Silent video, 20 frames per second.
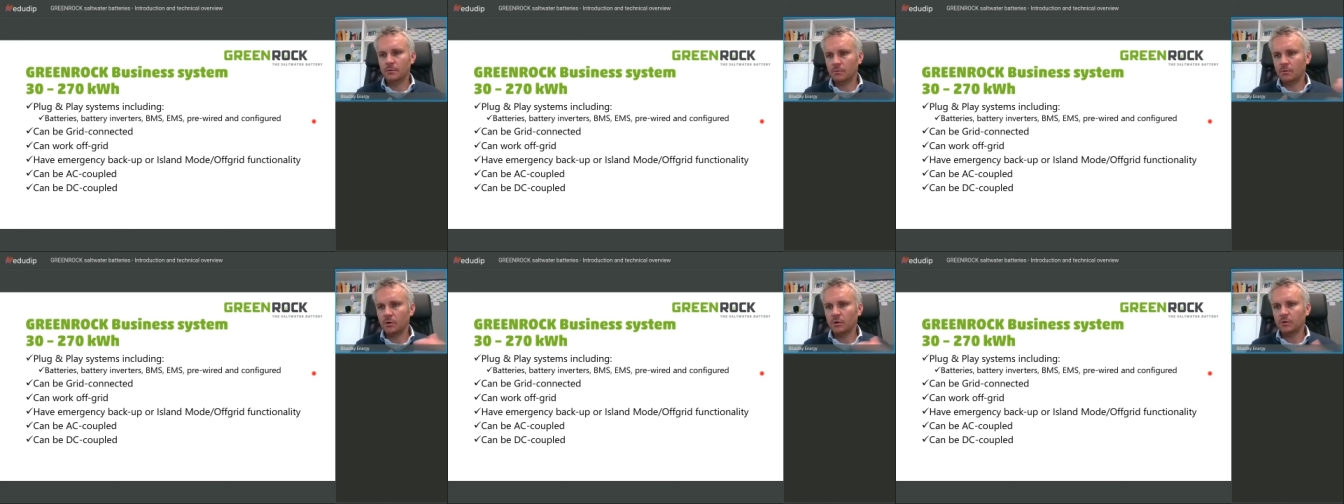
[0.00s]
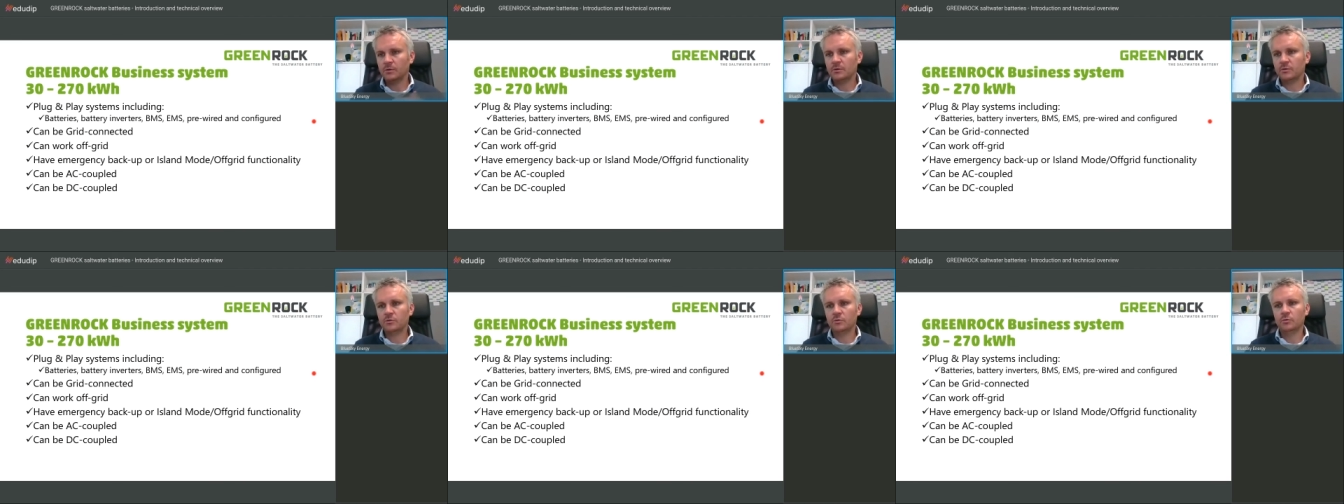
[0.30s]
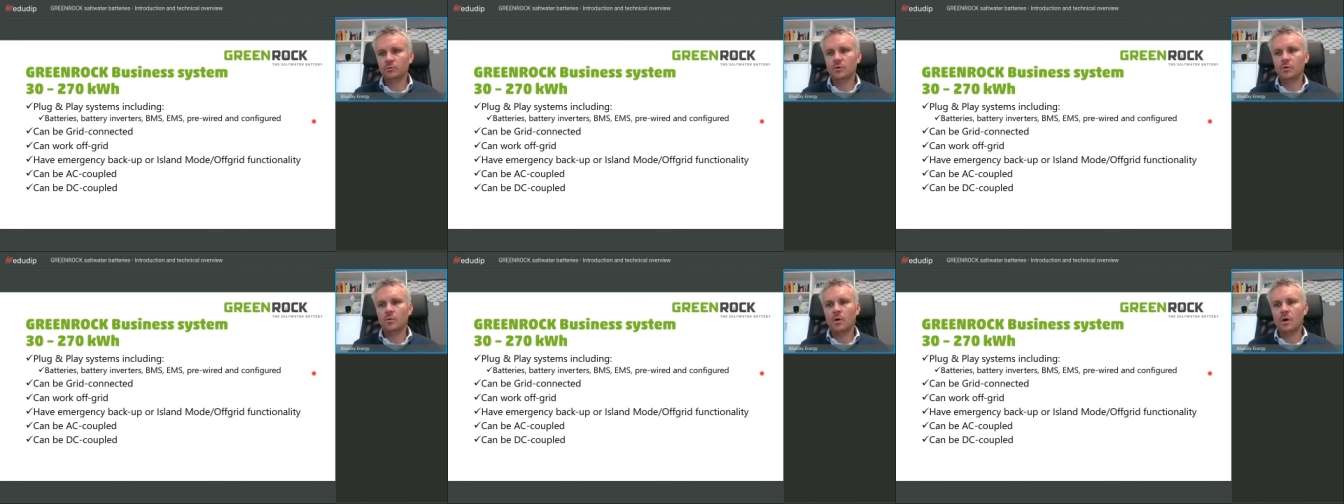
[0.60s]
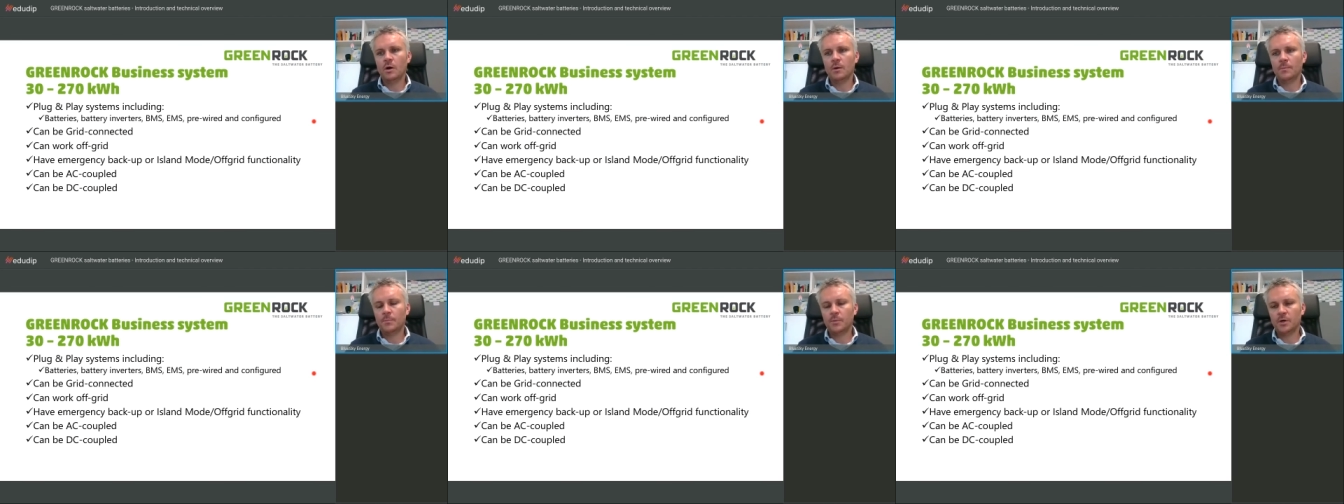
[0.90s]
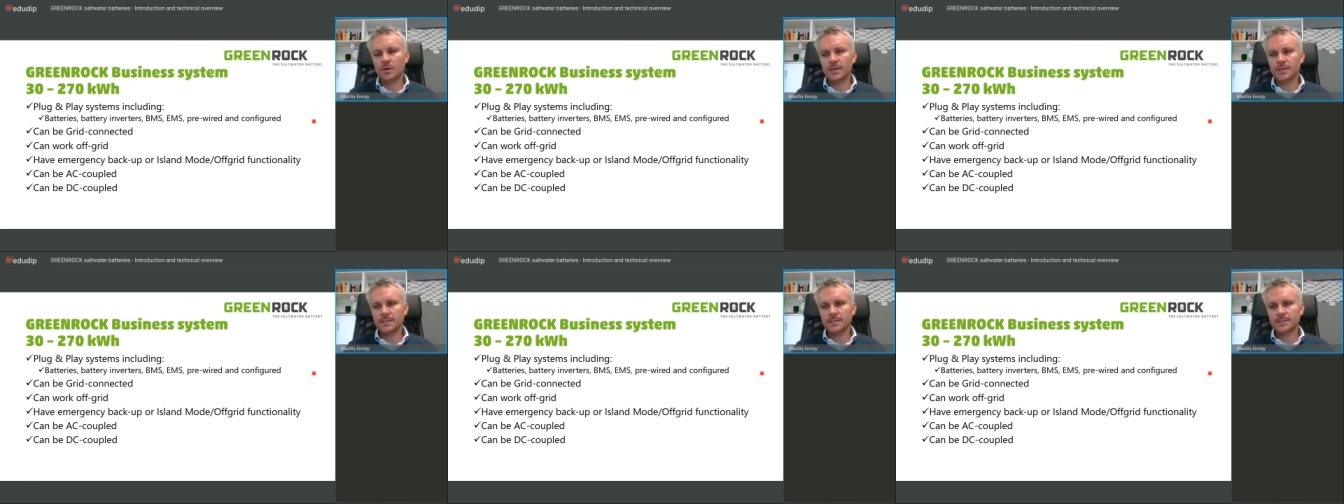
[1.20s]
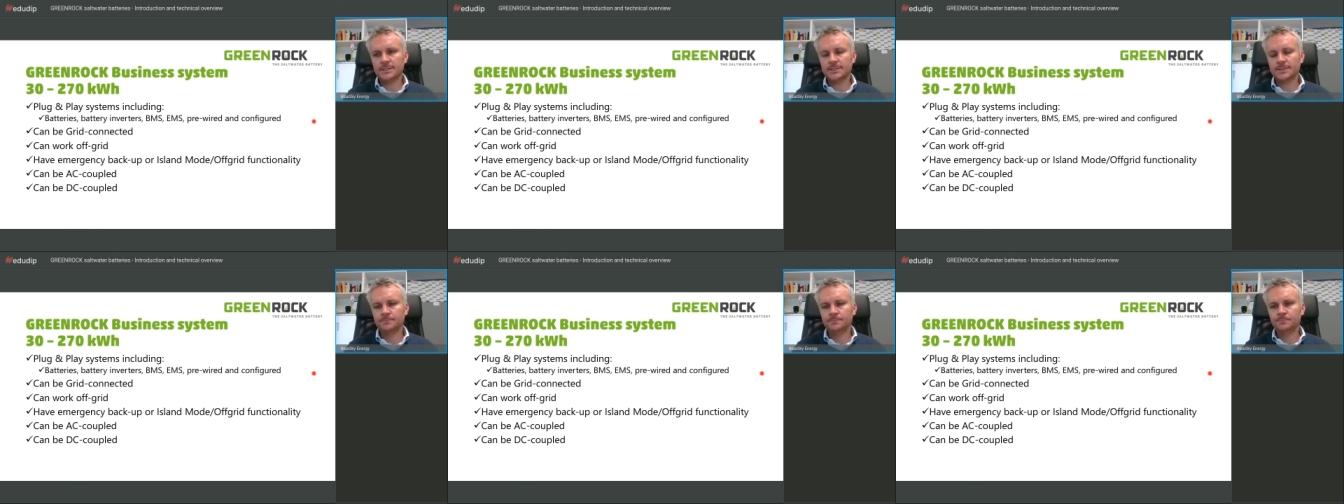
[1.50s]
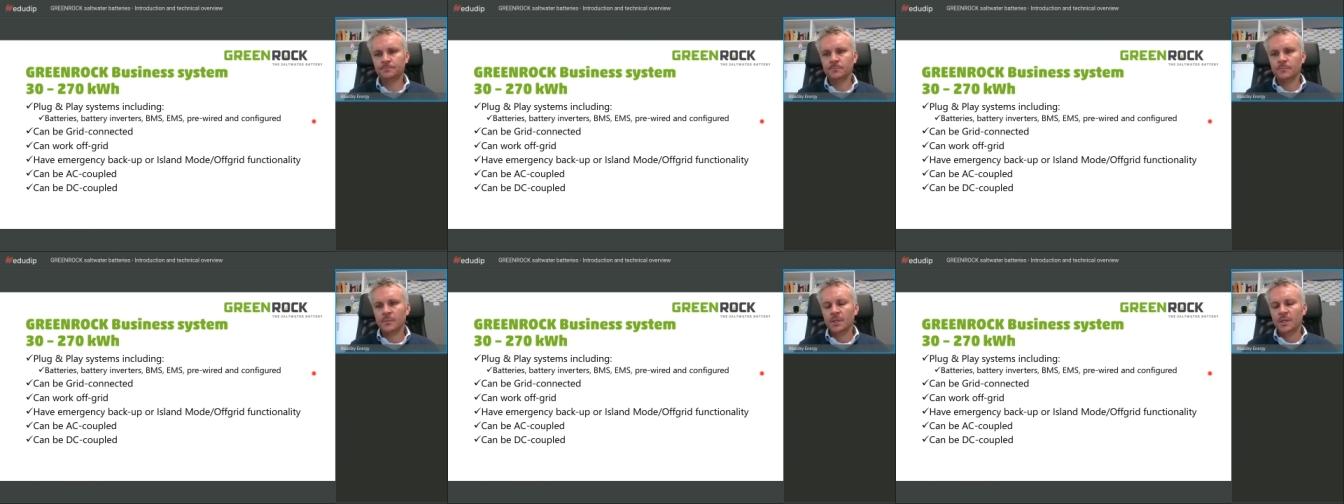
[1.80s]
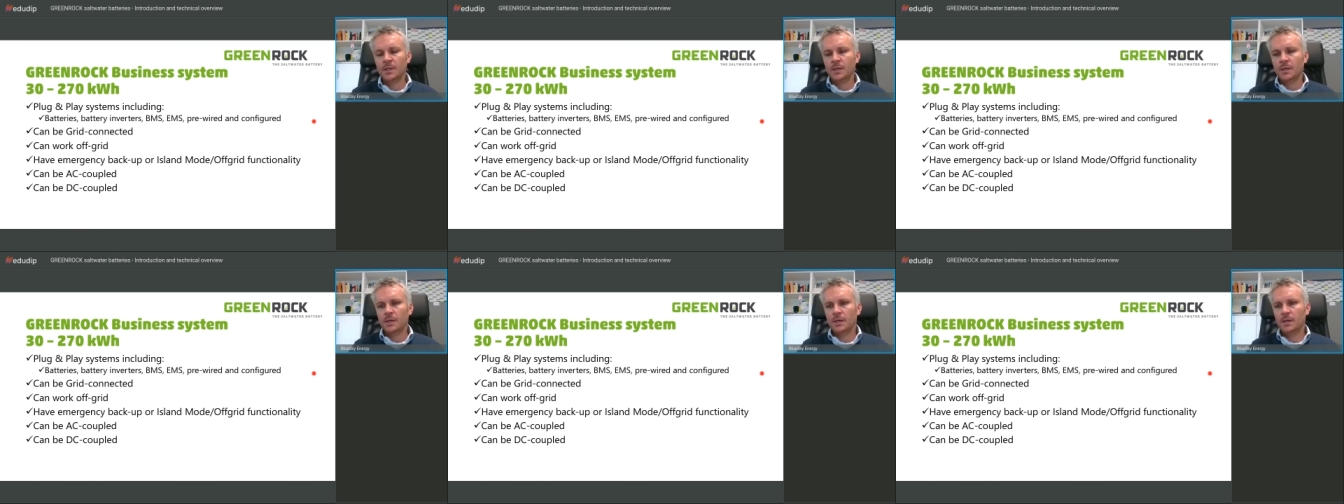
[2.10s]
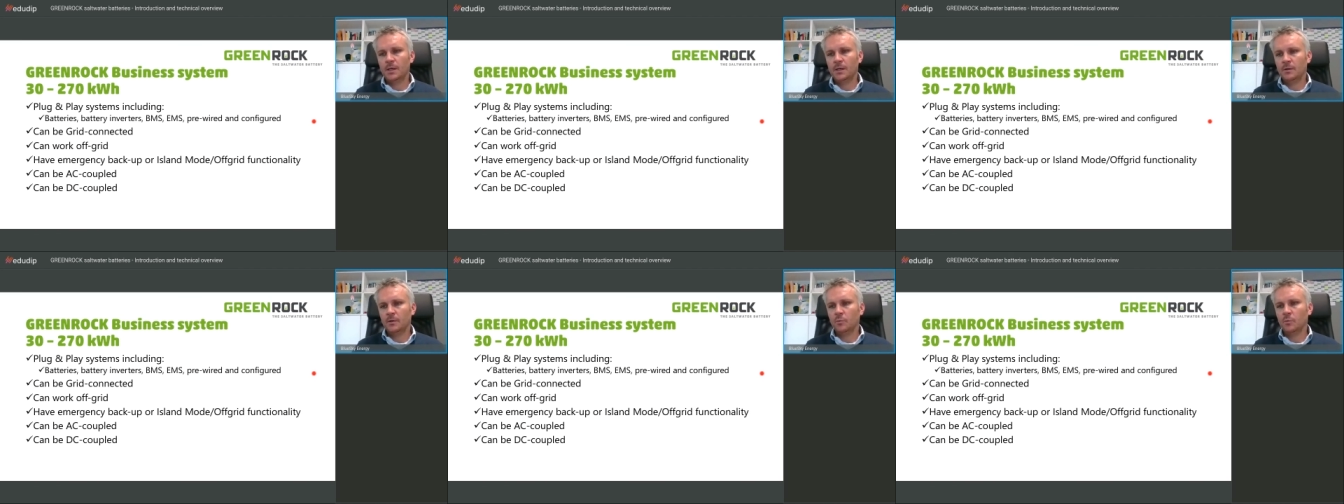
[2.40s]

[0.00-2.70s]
And what we are doing, especially internationally,